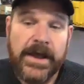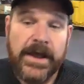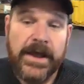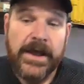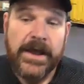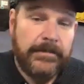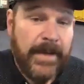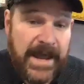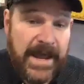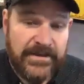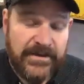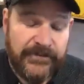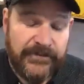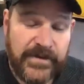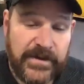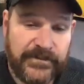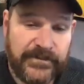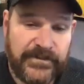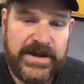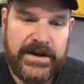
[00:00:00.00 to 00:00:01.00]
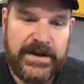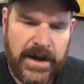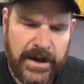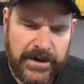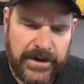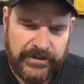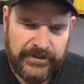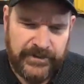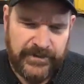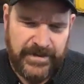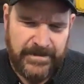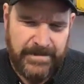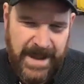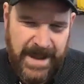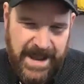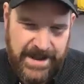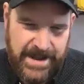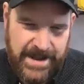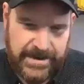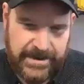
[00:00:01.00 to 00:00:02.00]
Then pay the $1,500 to the
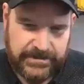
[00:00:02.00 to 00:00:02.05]
bank.